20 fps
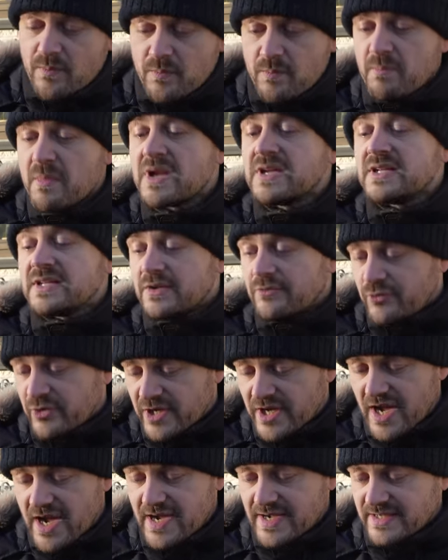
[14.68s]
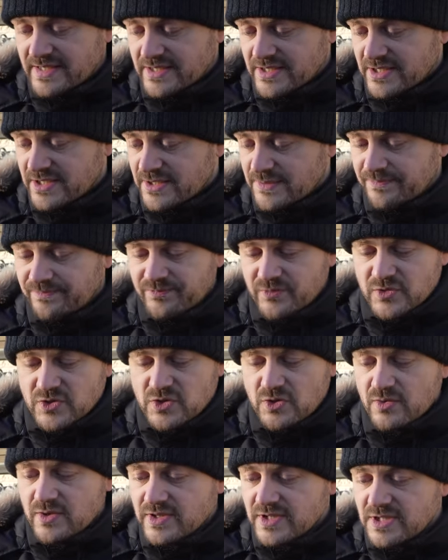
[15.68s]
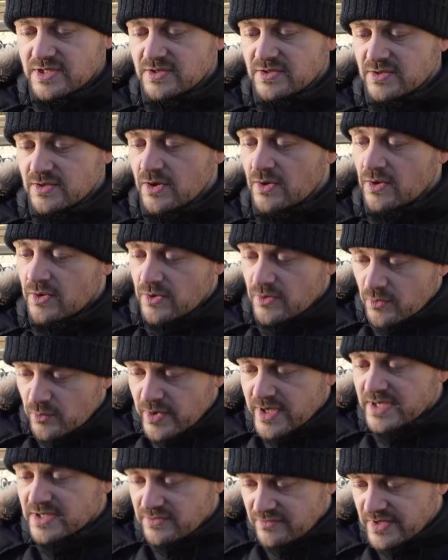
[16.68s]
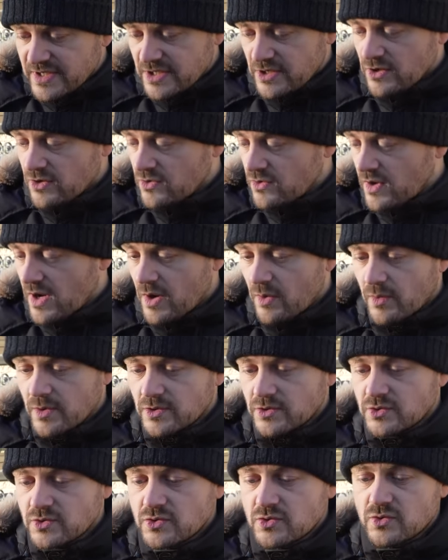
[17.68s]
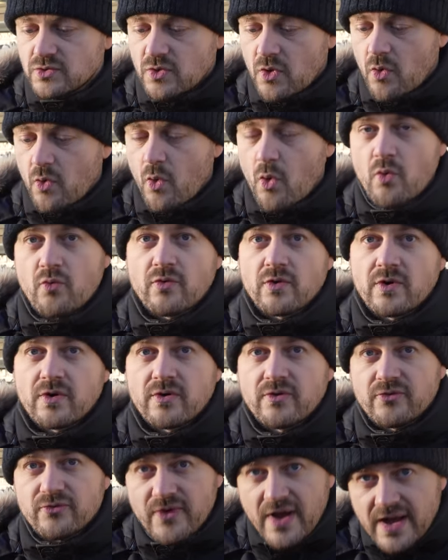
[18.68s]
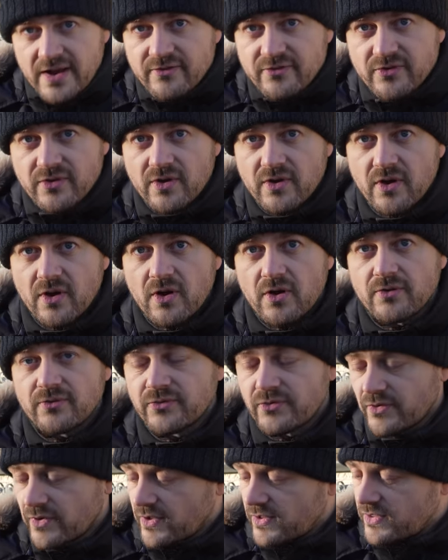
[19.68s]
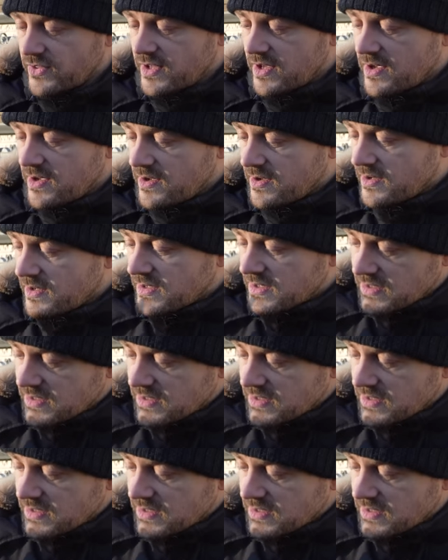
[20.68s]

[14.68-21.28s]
many different kinds. So in this week's video I want to go over five of the